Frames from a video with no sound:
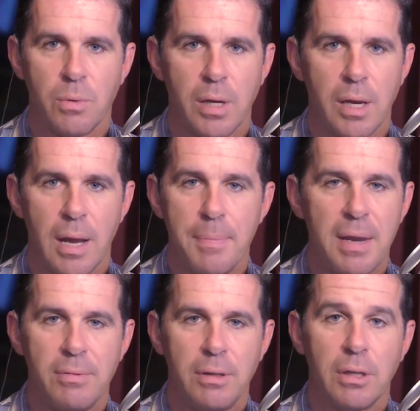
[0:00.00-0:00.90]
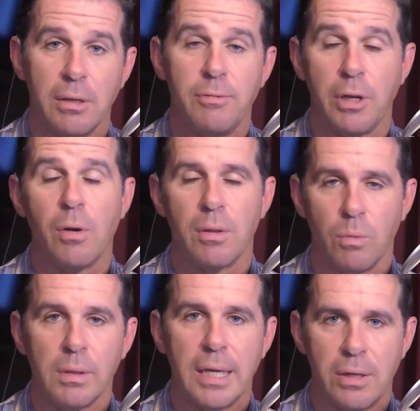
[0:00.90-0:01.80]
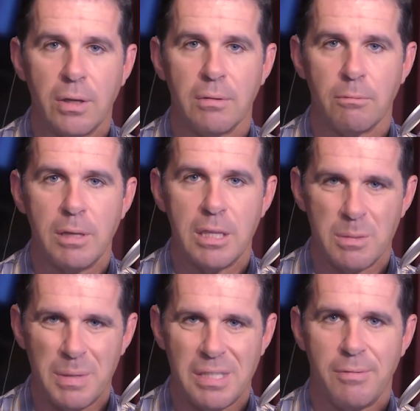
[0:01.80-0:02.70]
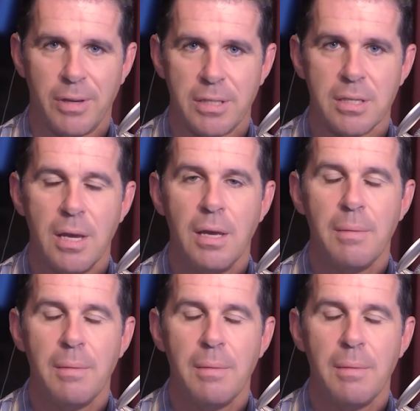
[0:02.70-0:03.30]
If you go to the link, you can read the specifics,